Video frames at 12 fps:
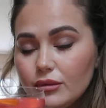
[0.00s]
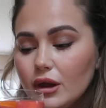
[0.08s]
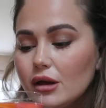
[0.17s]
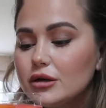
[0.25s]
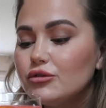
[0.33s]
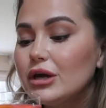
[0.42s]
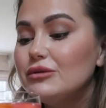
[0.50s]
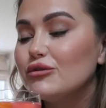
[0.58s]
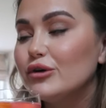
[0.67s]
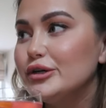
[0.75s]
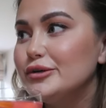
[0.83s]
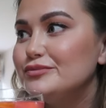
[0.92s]
Ooh,
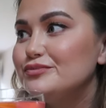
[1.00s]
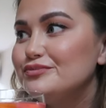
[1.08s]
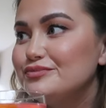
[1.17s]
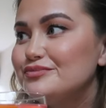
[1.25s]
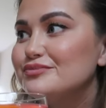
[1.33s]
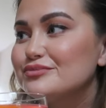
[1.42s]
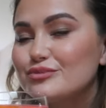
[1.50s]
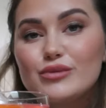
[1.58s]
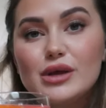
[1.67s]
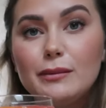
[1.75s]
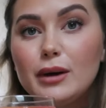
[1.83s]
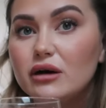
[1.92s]
Grapefruit. nice.
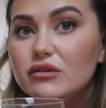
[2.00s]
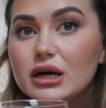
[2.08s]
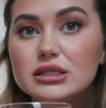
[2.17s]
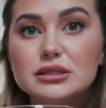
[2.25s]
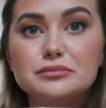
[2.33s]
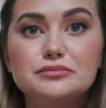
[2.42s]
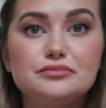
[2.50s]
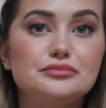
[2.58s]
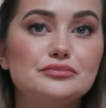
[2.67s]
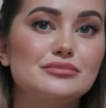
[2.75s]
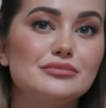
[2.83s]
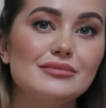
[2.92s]
Perfect. I like that.